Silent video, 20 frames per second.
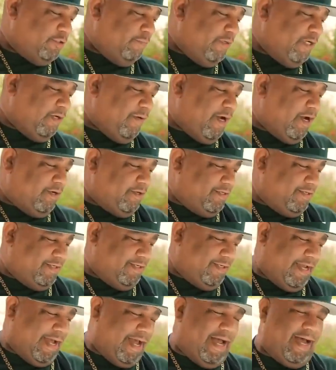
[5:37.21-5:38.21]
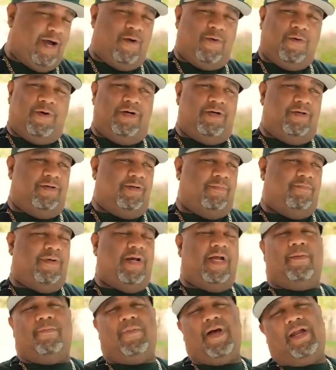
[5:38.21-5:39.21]
it's been about an hour,
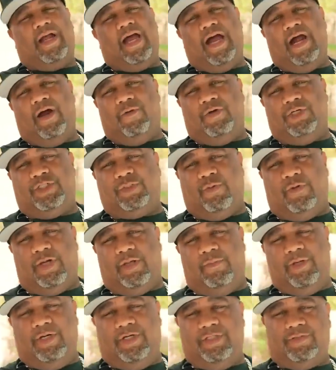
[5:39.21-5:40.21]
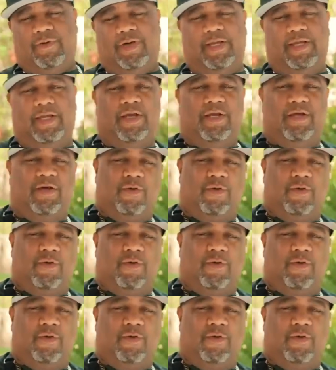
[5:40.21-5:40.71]
about an hour and 20 minutes, right?